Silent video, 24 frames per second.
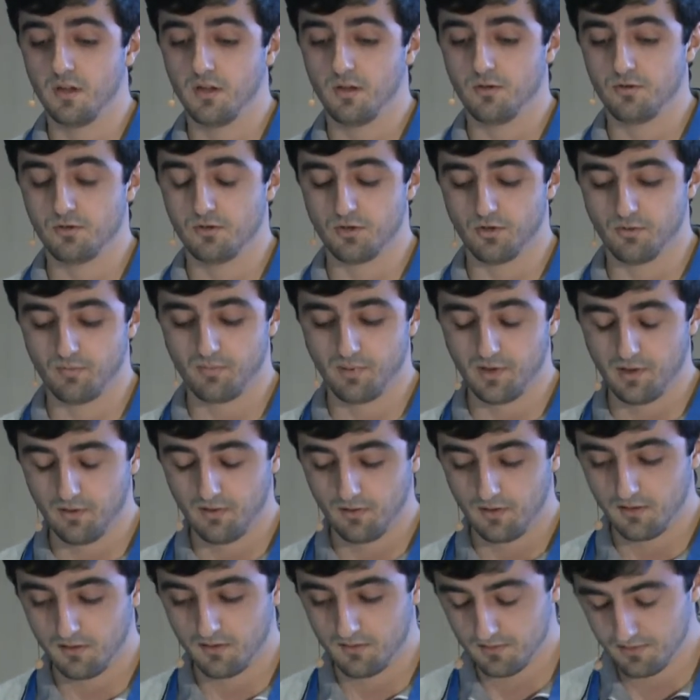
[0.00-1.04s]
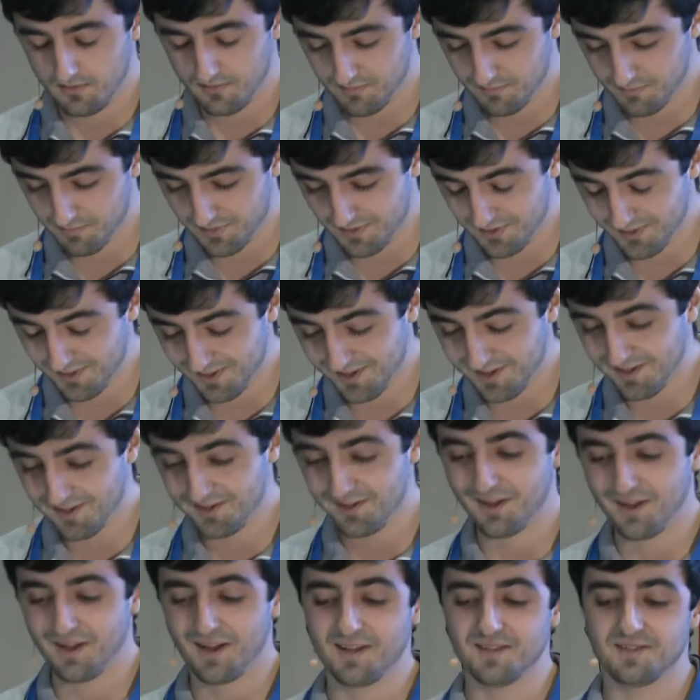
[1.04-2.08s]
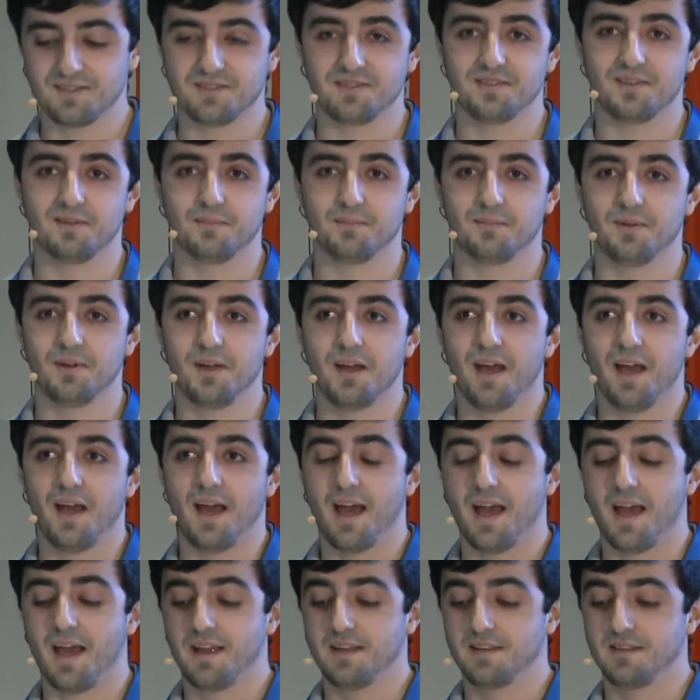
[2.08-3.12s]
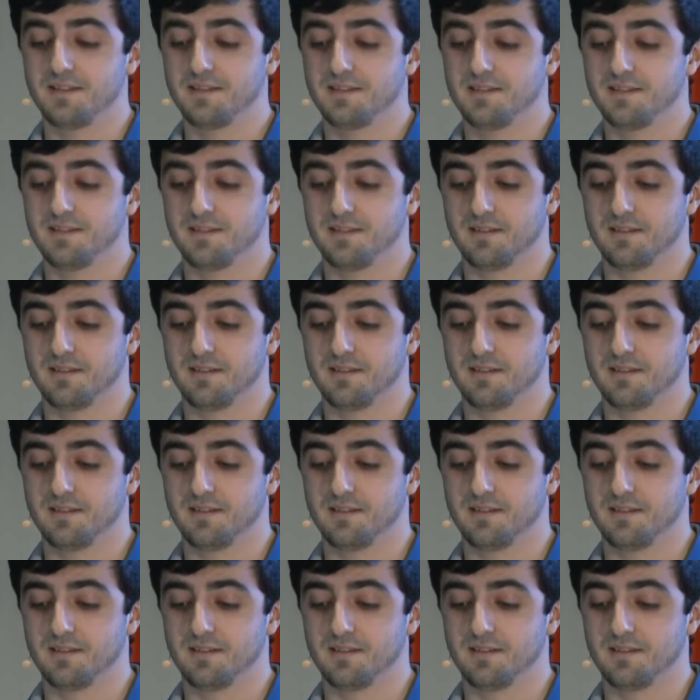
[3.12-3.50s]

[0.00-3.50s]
You should parallelize them, and